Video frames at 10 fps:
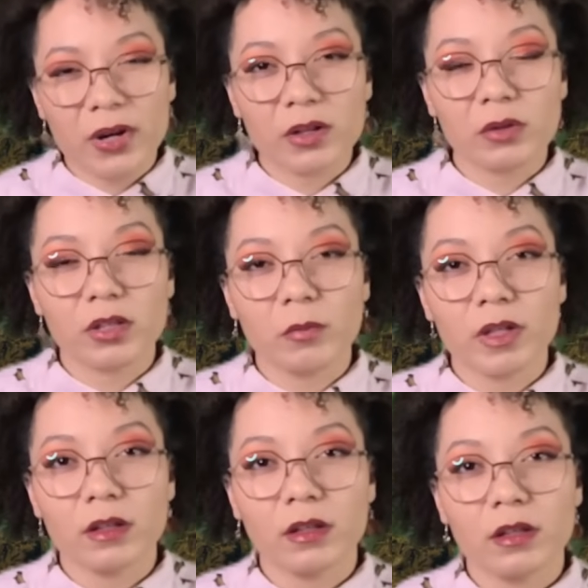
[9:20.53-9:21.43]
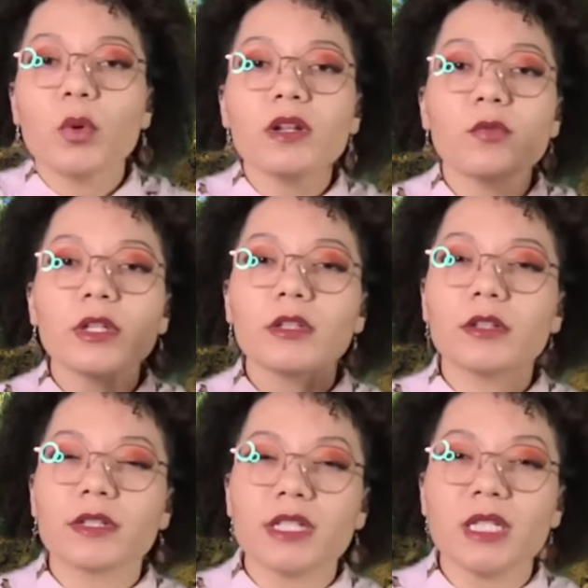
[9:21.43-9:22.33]
compared to a human. But what if we
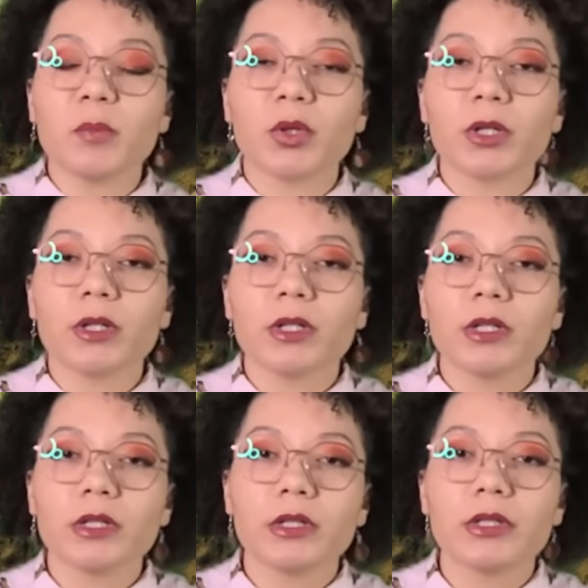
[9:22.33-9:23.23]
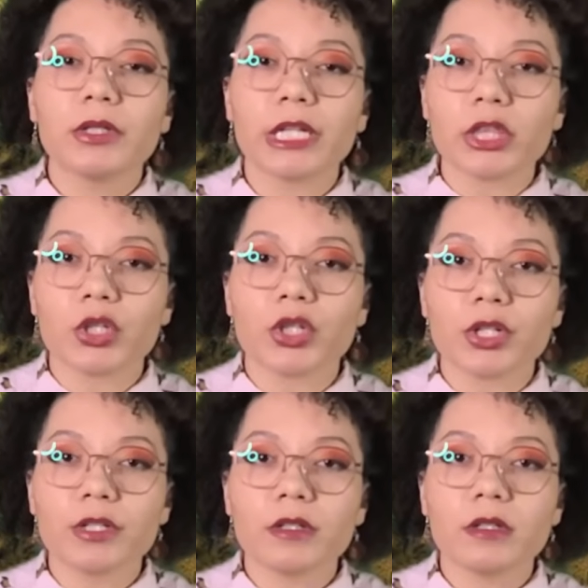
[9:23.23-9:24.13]
look deeper in the
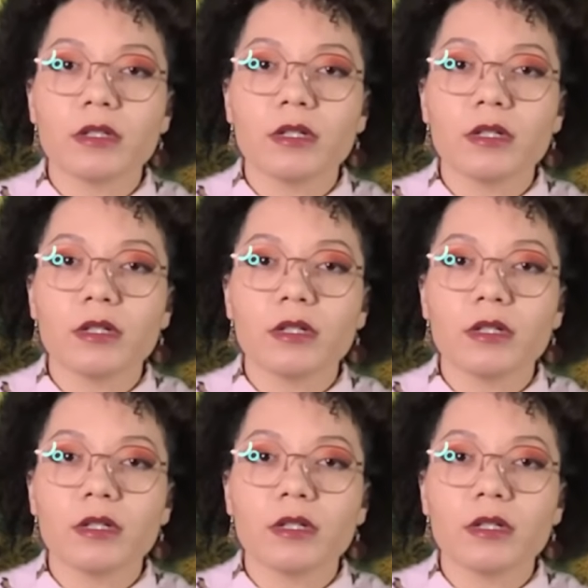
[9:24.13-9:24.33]
dirt?